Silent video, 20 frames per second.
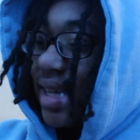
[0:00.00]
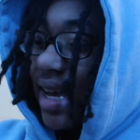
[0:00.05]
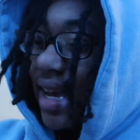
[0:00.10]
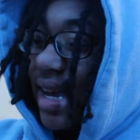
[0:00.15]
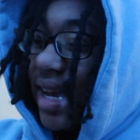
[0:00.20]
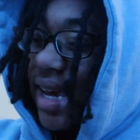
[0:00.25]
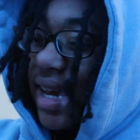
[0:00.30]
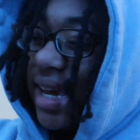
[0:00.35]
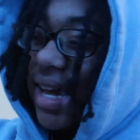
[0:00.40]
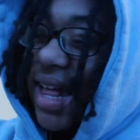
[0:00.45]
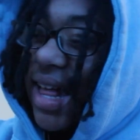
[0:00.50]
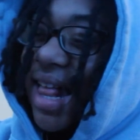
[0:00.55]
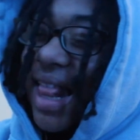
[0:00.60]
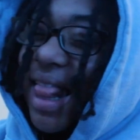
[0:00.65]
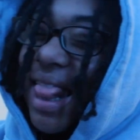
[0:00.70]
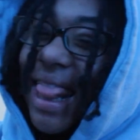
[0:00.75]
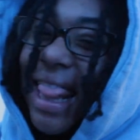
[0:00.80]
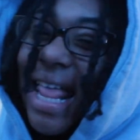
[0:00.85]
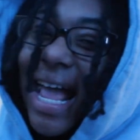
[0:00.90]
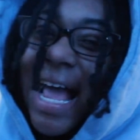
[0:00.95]
I ain't
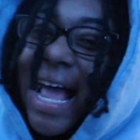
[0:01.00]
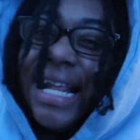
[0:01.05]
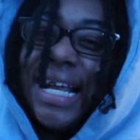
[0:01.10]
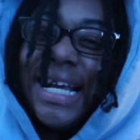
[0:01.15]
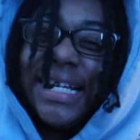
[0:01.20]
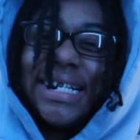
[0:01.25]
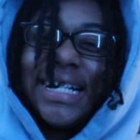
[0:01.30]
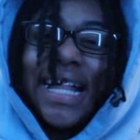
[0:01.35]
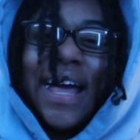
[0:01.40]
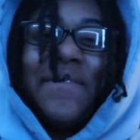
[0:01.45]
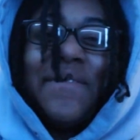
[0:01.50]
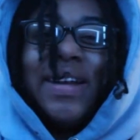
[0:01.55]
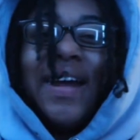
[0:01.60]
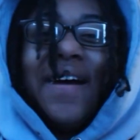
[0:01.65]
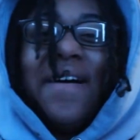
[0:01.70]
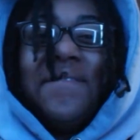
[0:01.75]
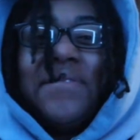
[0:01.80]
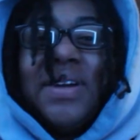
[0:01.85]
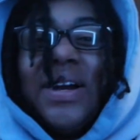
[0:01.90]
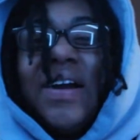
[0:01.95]
gonna lie. Let's clap it
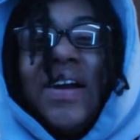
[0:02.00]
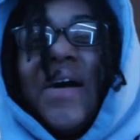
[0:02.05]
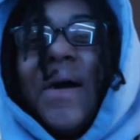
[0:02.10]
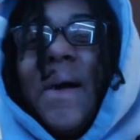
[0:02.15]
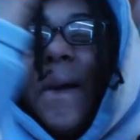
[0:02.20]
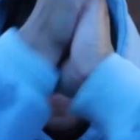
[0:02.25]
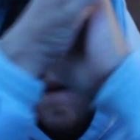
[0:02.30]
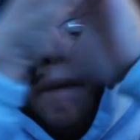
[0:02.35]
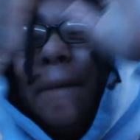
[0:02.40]
up, bro.